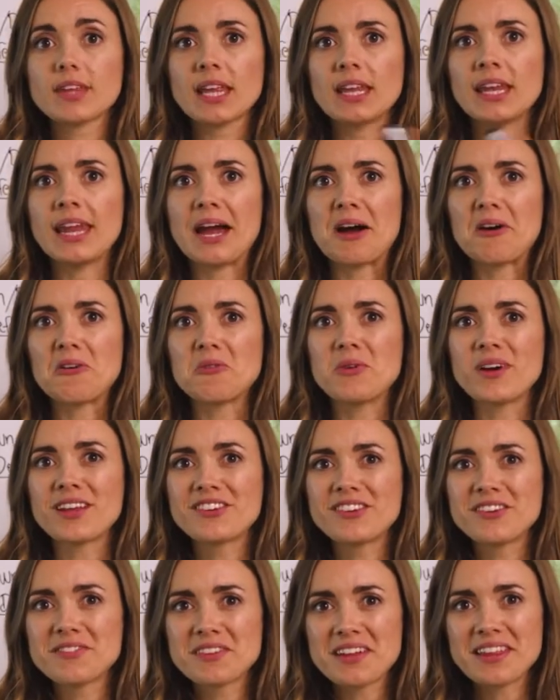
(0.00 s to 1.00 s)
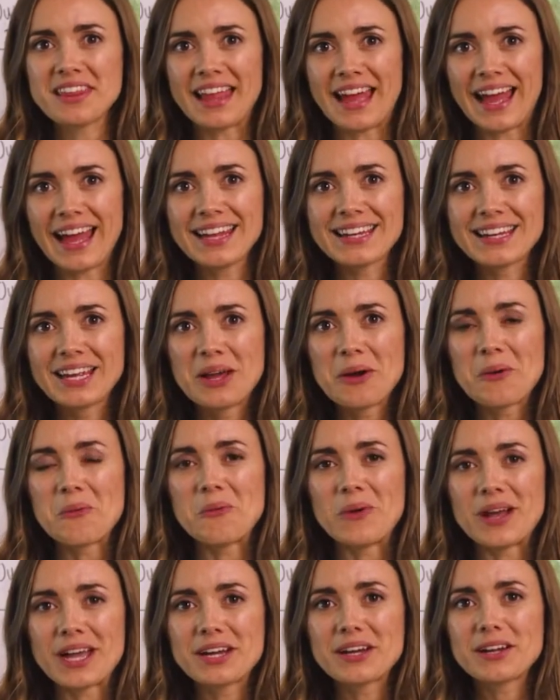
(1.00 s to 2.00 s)
Now, once you've done that,
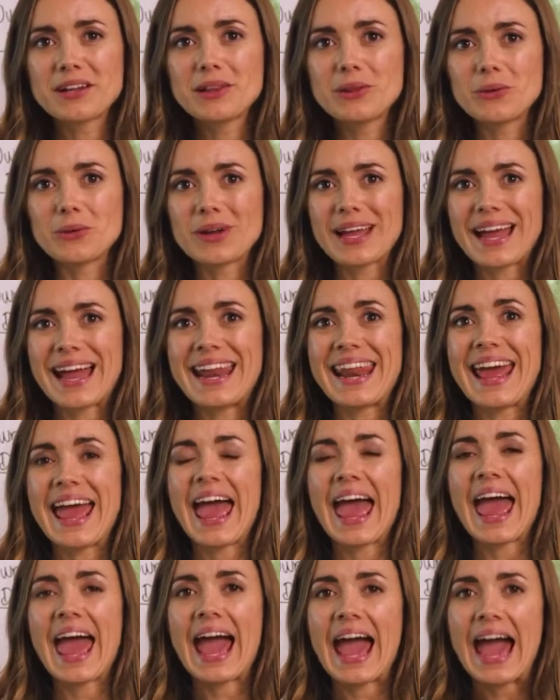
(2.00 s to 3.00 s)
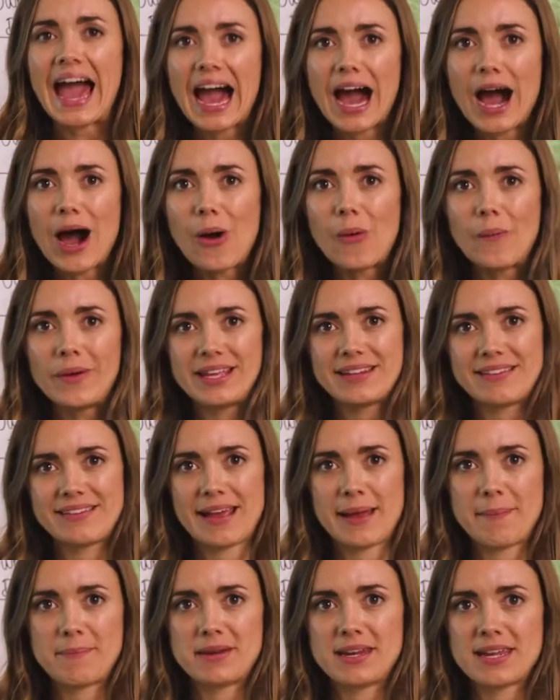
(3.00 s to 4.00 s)
we're going to look at how it's
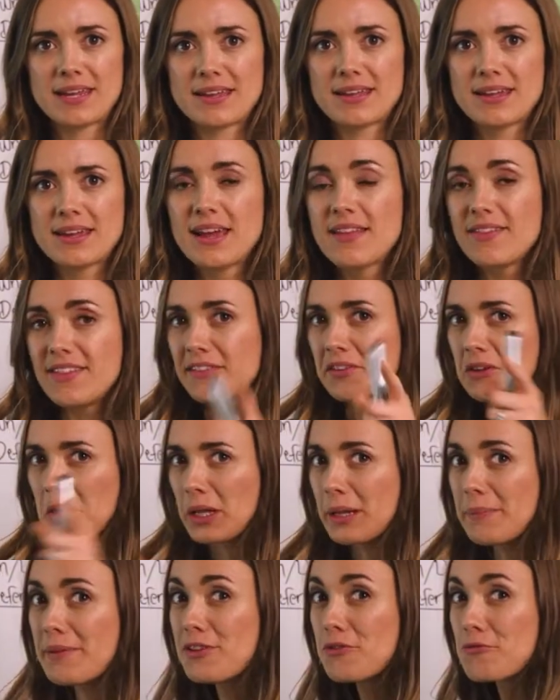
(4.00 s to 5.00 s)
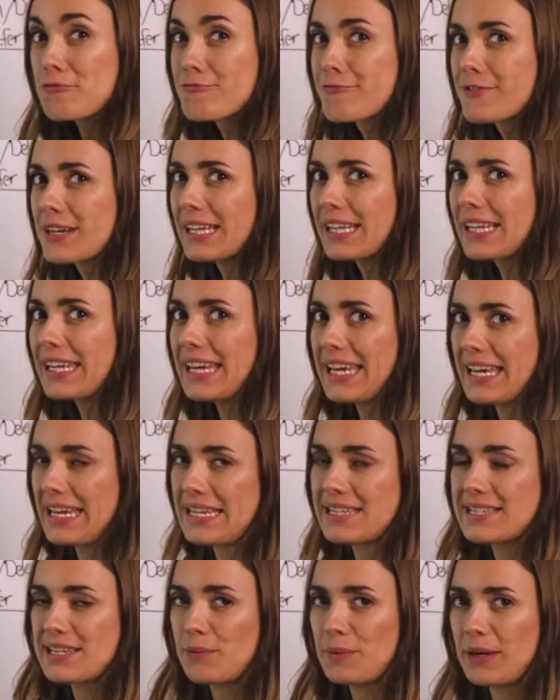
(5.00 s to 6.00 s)
happening. This column is a really
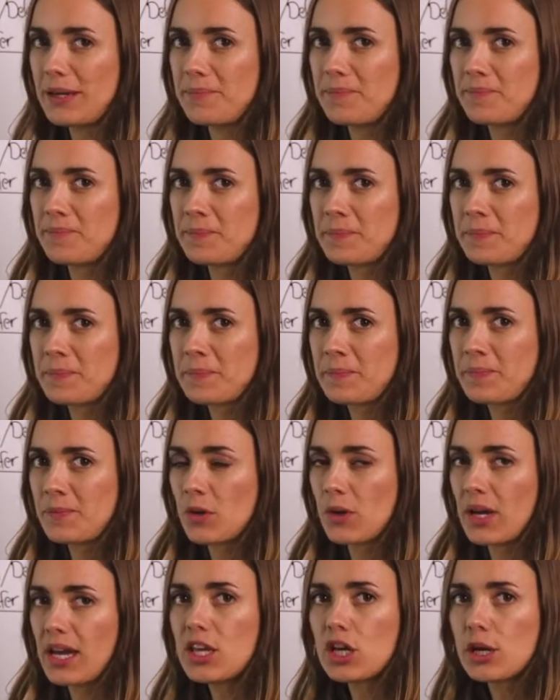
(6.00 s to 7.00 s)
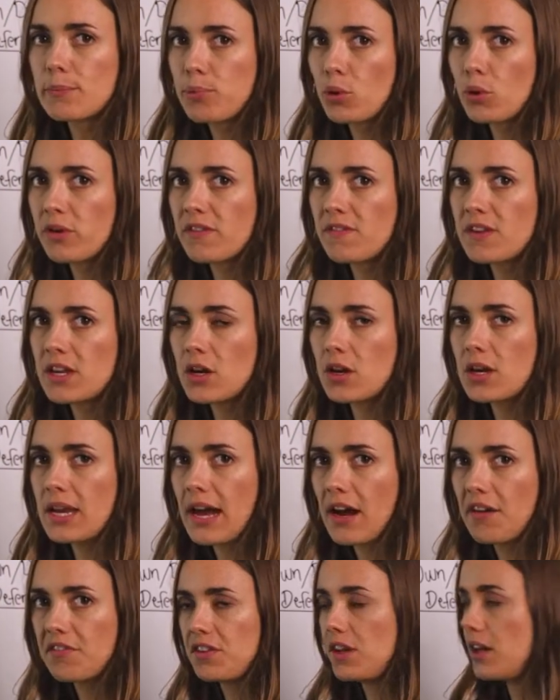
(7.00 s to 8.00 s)
easy one. Okay, you can pause the video
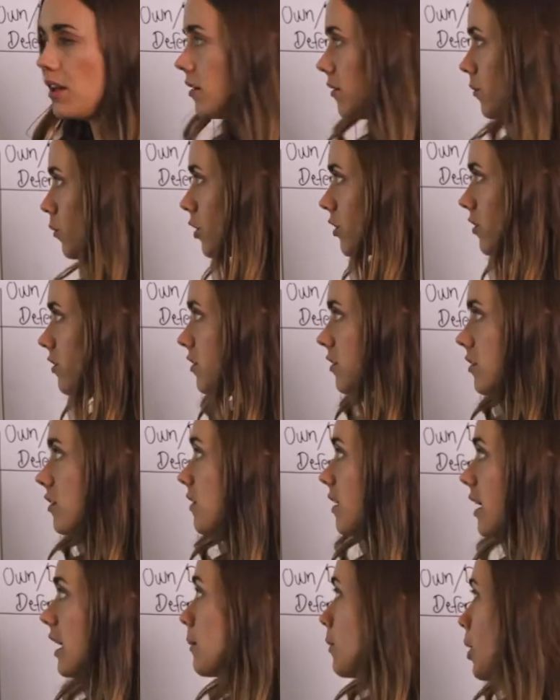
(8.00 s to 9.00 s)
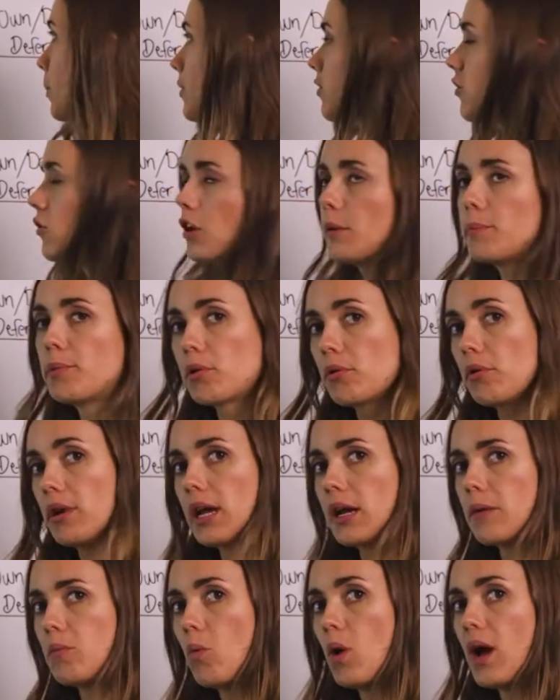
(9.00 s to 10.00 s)
now you want to take a moment to do the
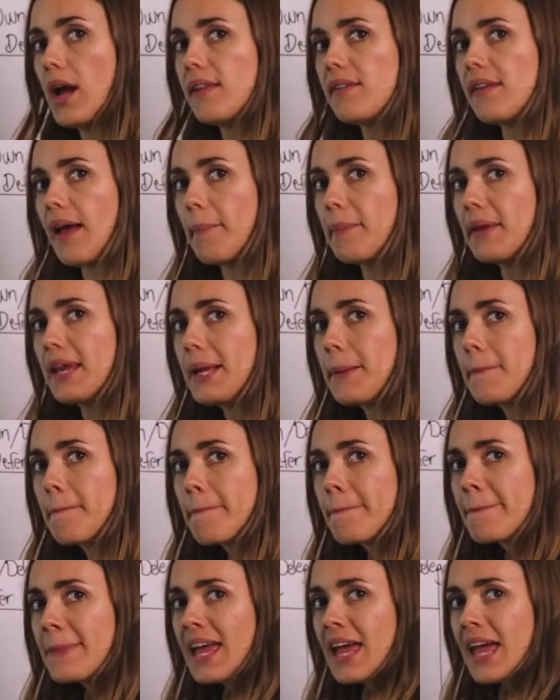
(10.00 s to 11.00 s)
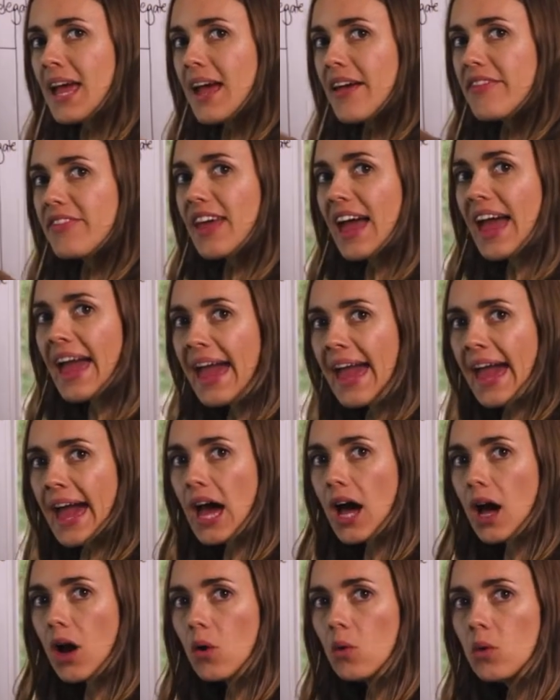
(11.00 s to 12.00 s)
bottleneck and why it's happening. The
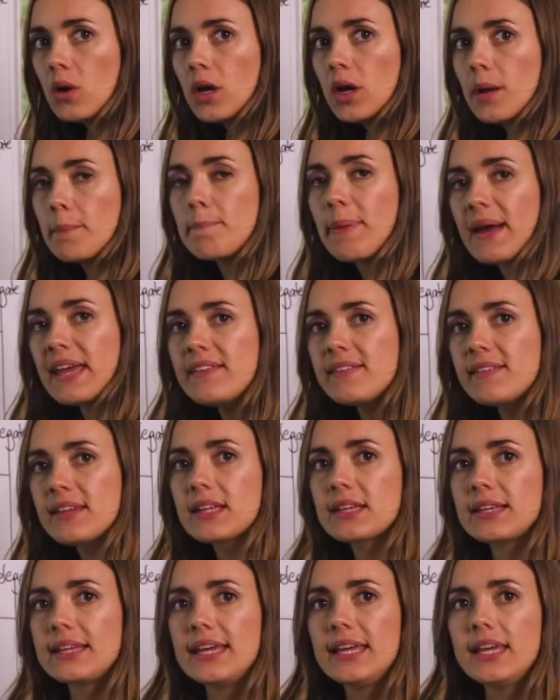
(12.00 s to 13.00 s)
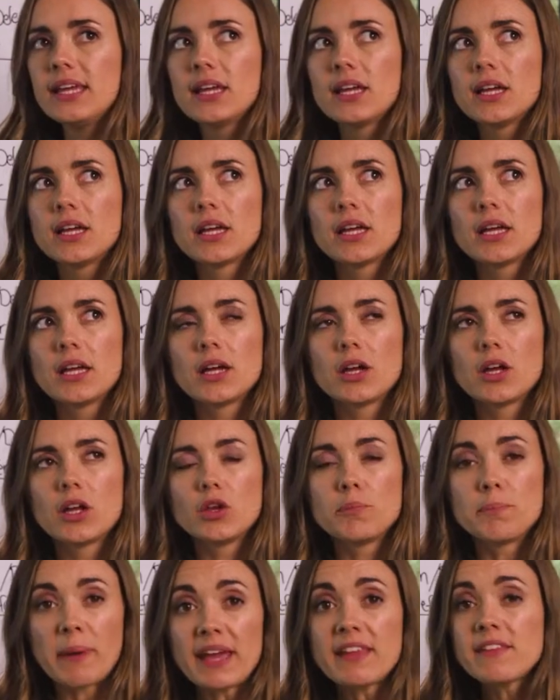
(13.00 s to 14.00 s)
how, basically,
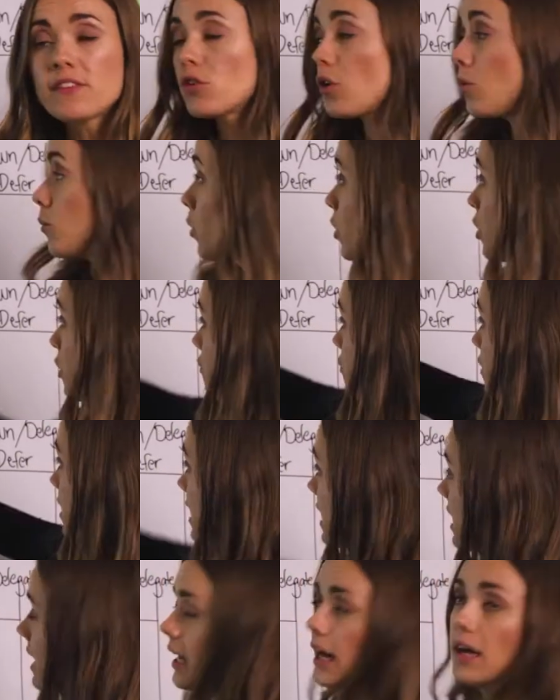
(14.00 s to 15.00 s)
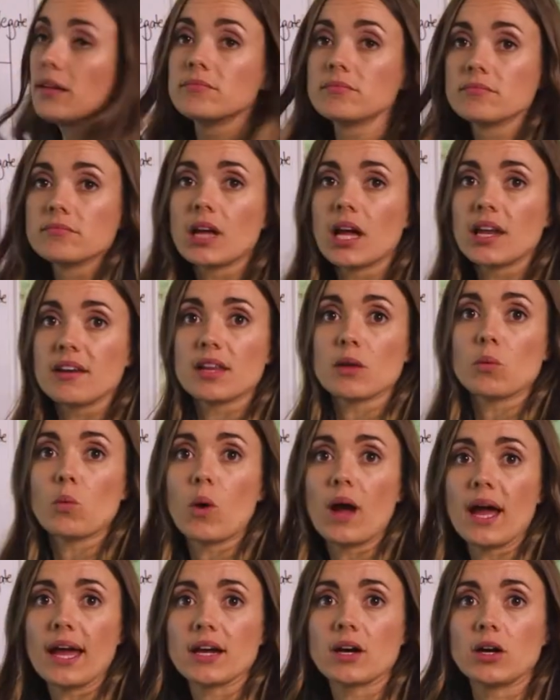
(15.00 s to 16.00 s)
based on what you've written here under the
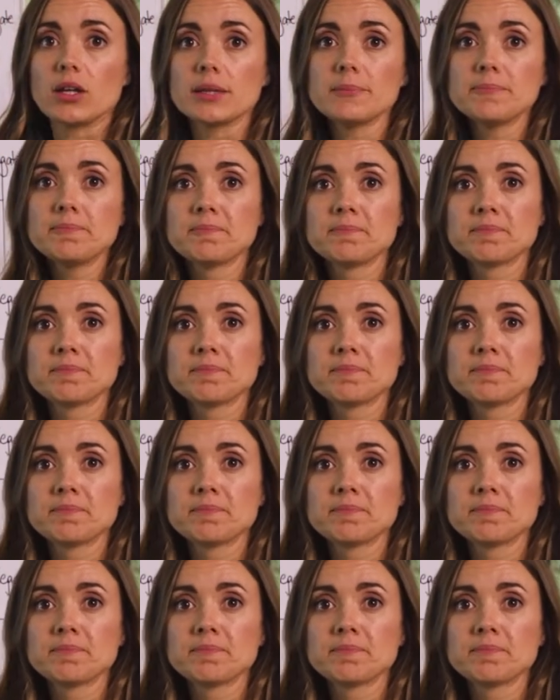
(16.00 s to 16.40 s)
why column,